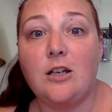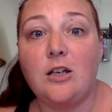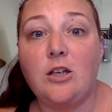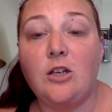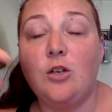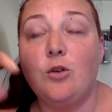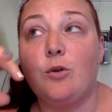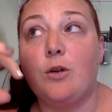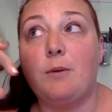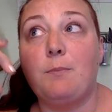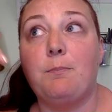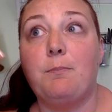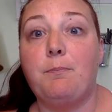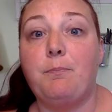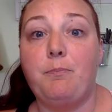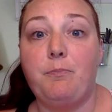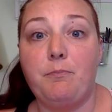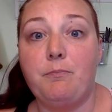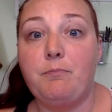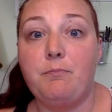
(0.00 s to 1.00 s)
you can
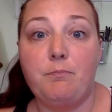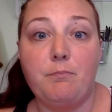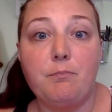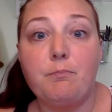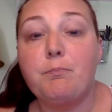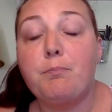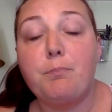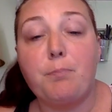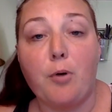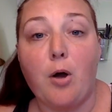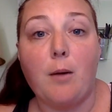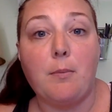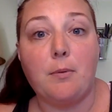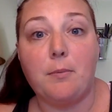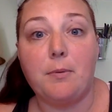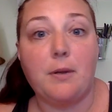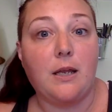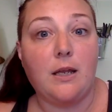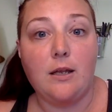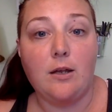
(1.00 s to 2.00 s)

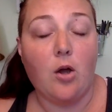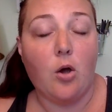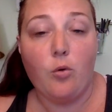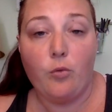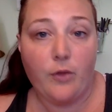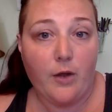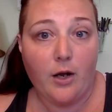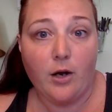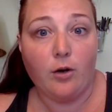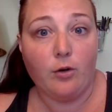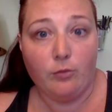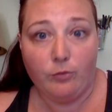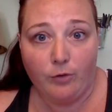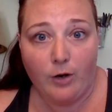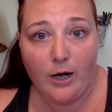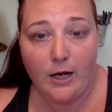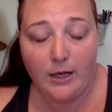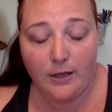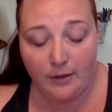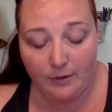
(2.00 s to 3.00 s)
probably go there,
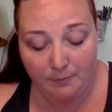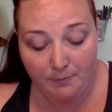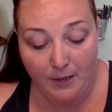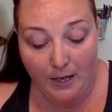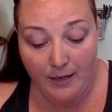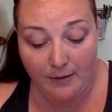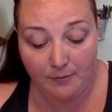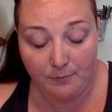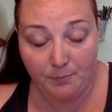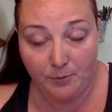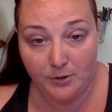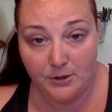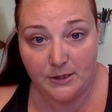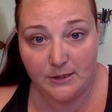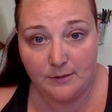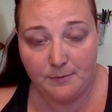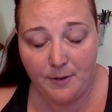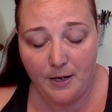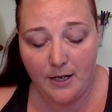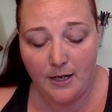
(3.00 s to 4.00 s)
right, and
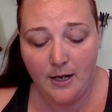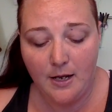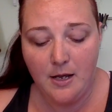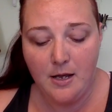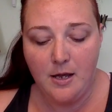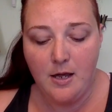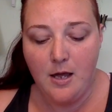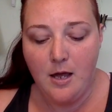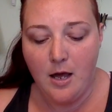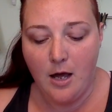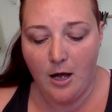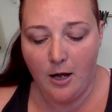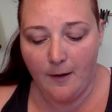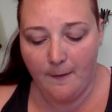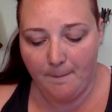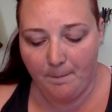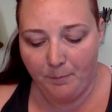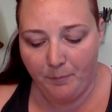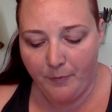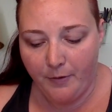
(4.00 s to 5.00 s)
participate.
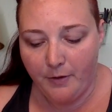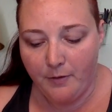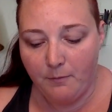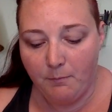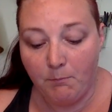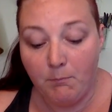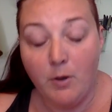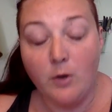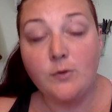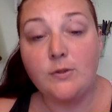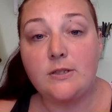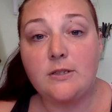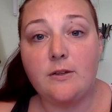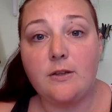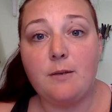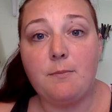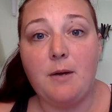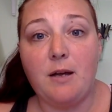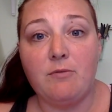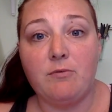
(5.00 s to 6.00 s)
Most of
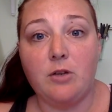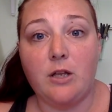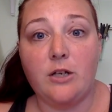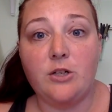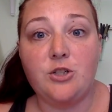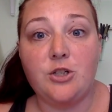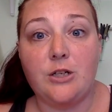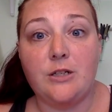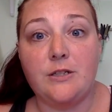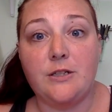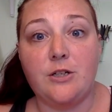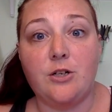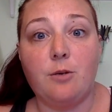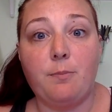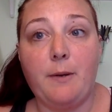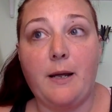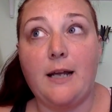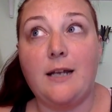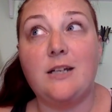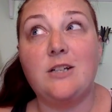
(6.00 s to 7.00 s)
them have lunch and dinner
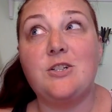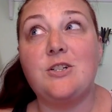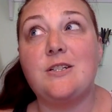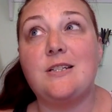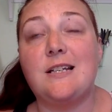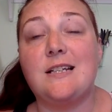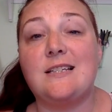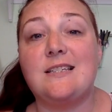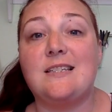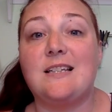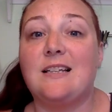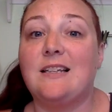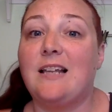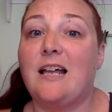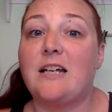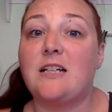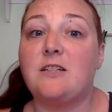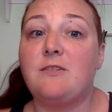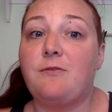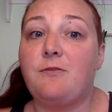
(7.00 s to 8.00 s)
packages. A
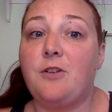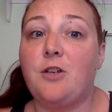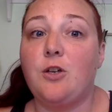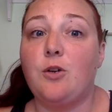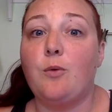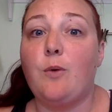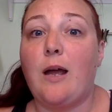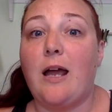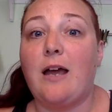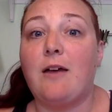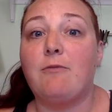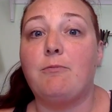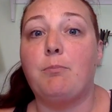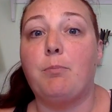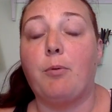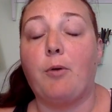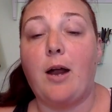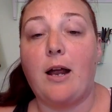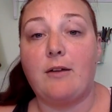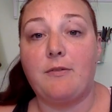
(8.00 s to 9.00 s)
select few have
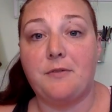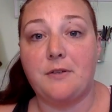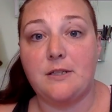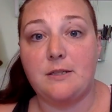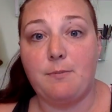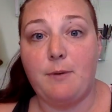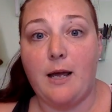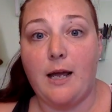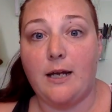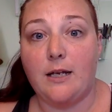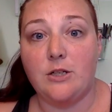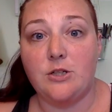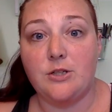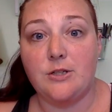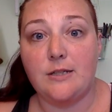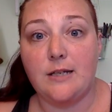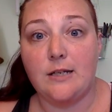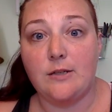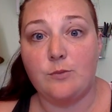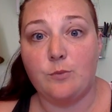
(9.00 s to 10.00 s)
breakfast
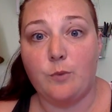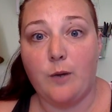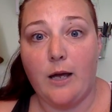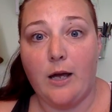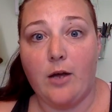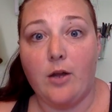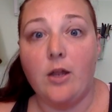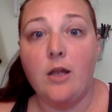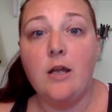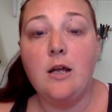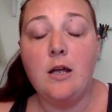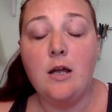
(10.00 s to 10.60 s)
packages as well.